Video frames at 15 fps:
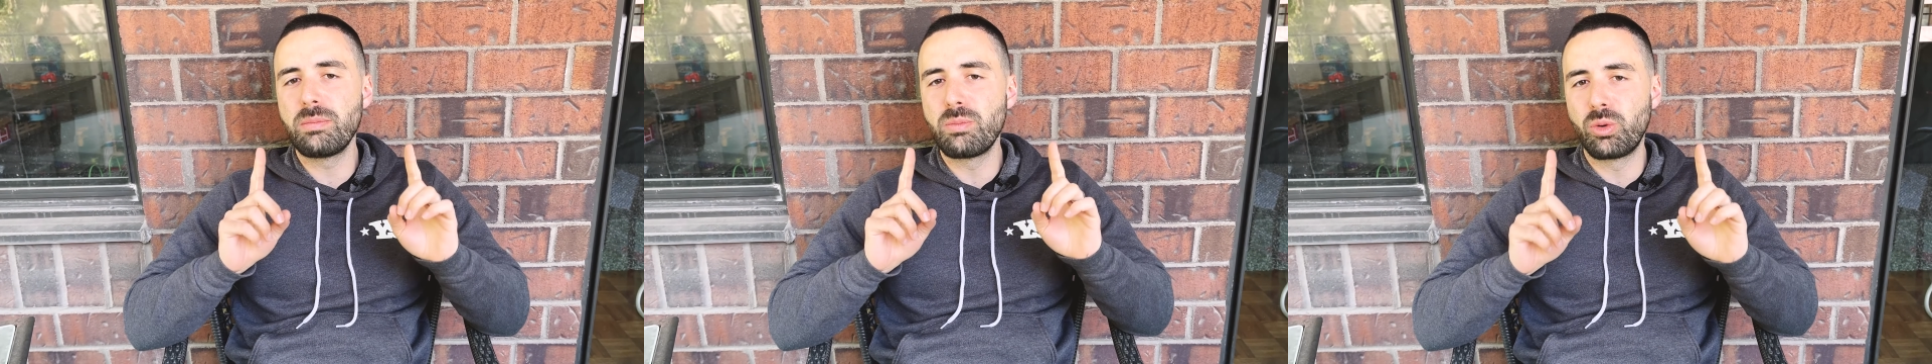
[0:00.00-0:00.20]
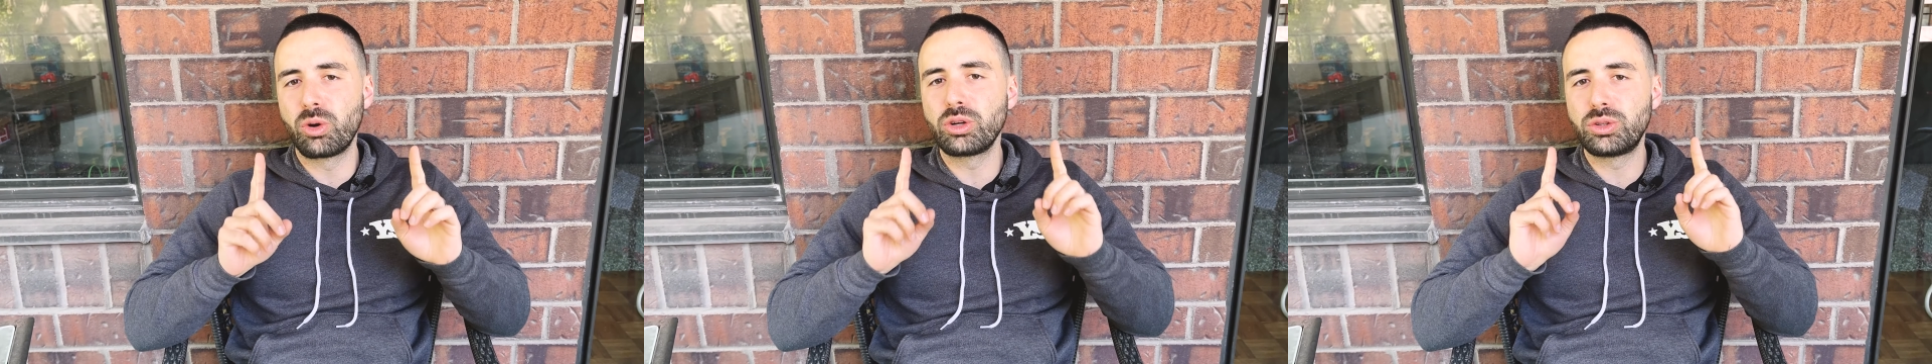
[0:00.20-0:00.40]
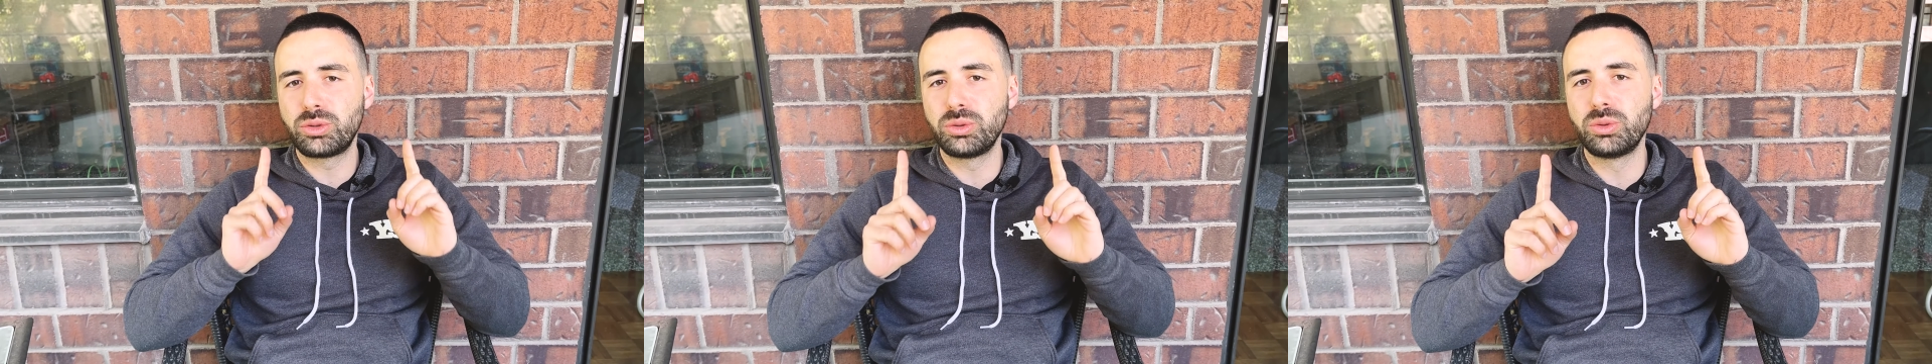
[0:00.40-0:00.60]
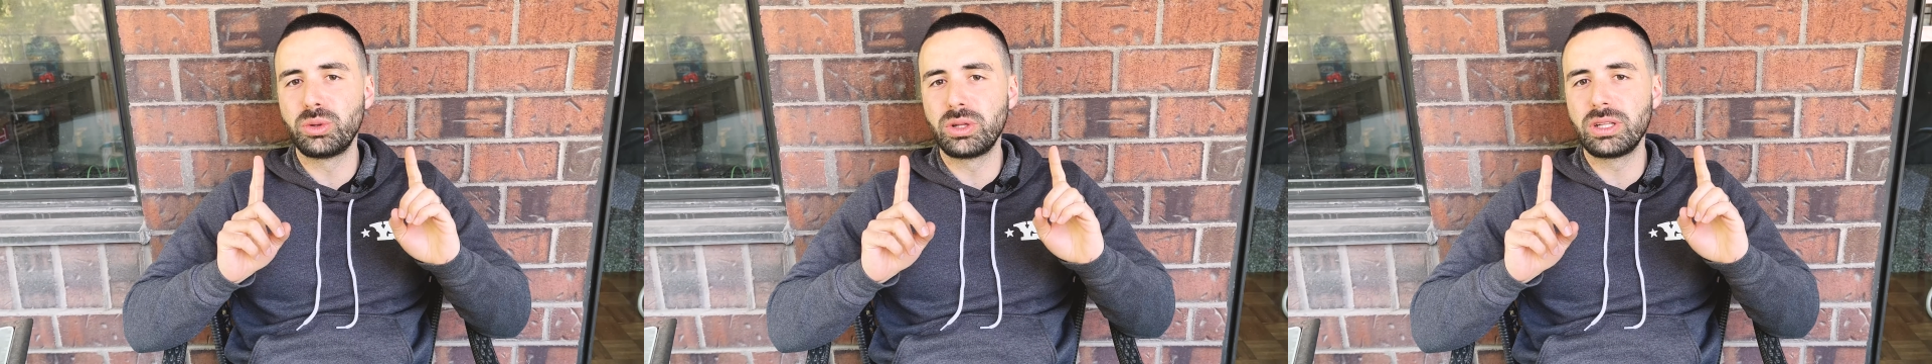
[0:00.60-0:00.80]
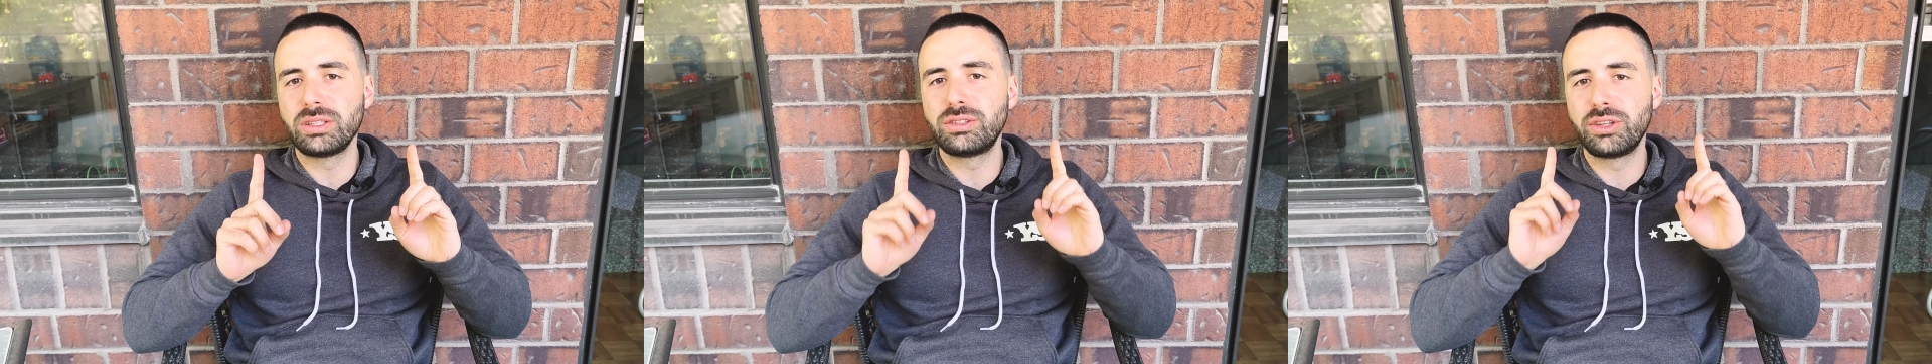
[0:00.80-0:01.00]
more
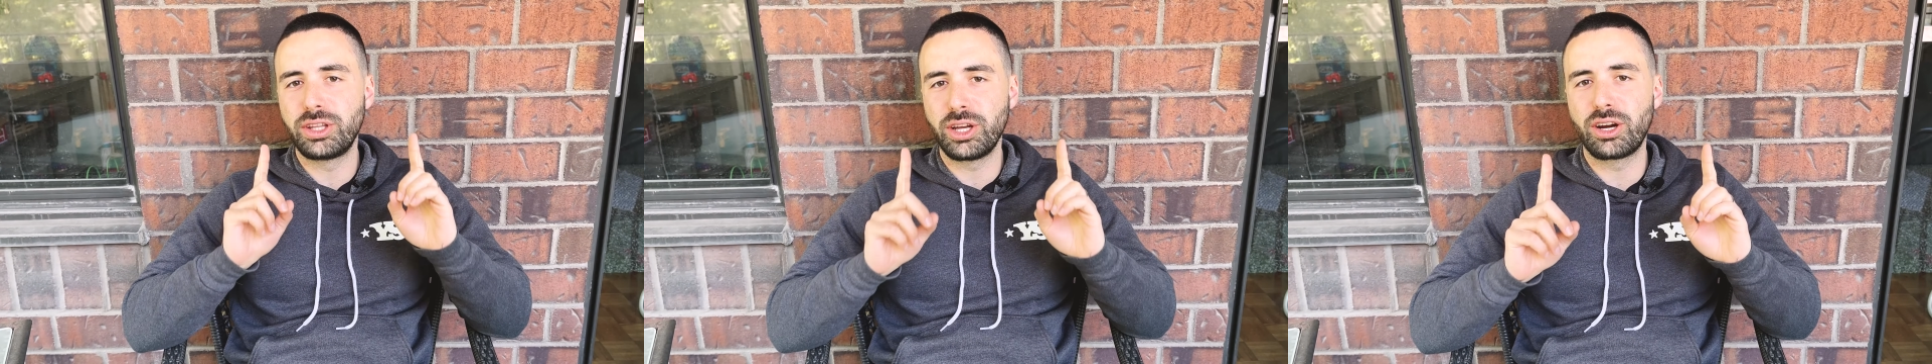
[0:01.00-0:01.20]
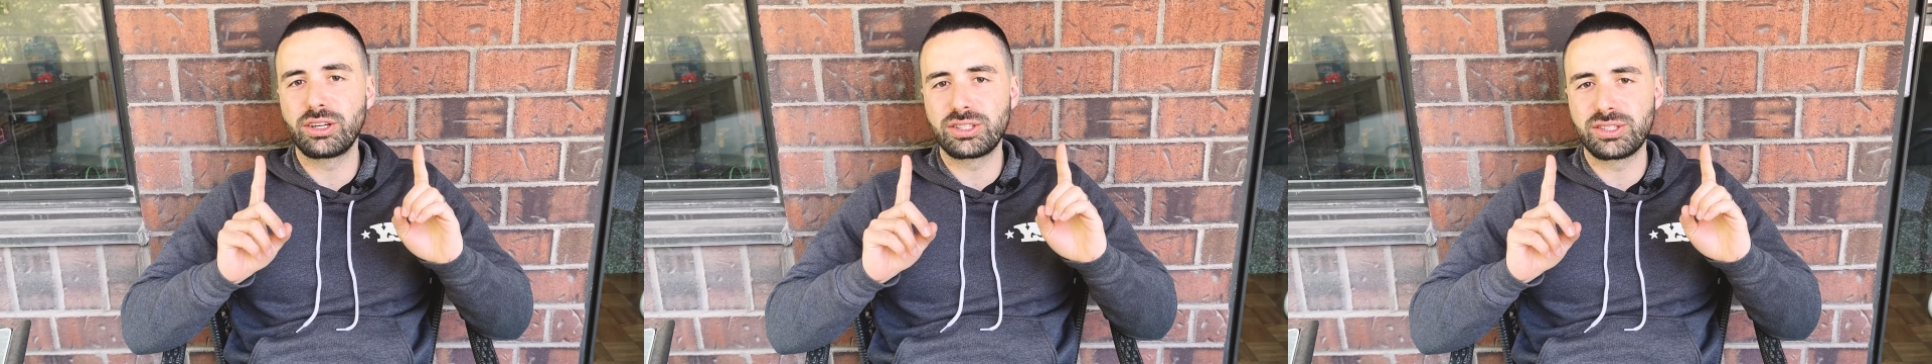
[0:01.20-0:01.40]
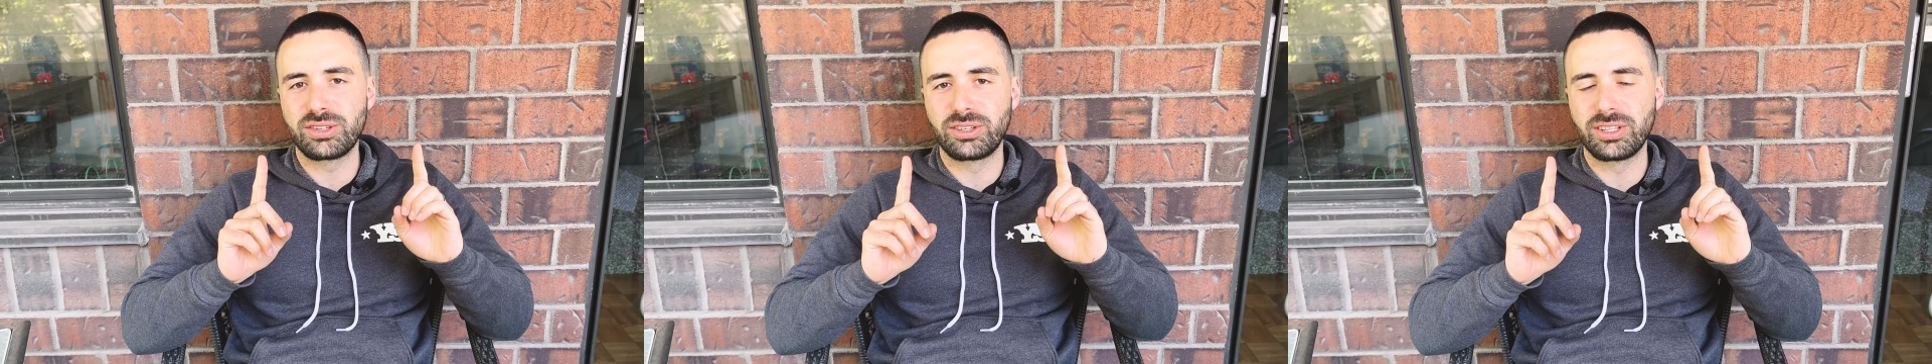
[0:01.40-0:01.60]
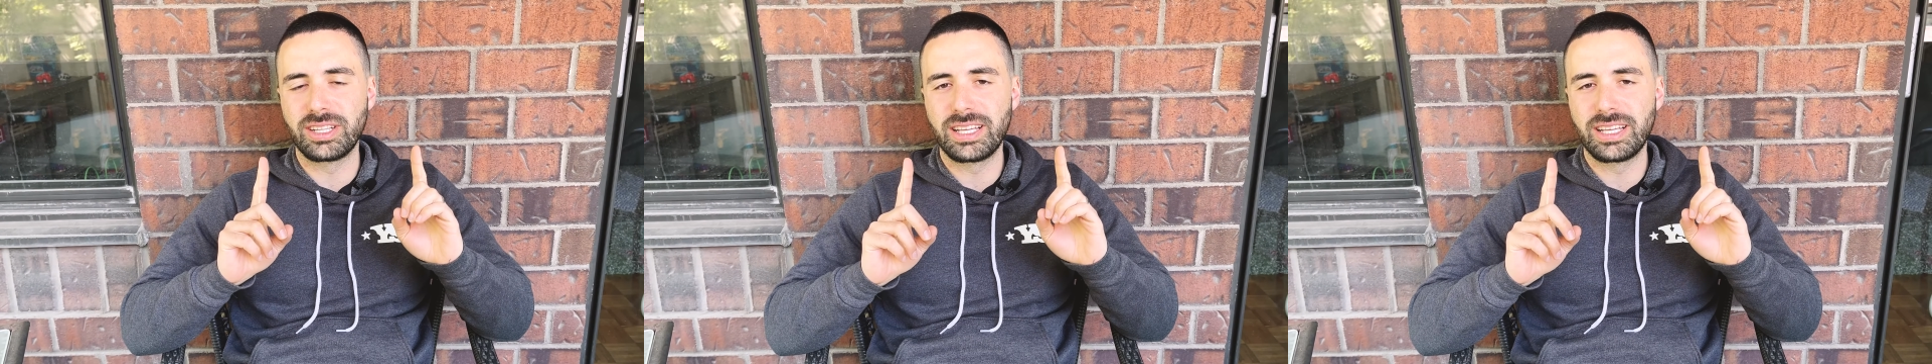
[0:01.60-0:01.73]
tool to the arsenal.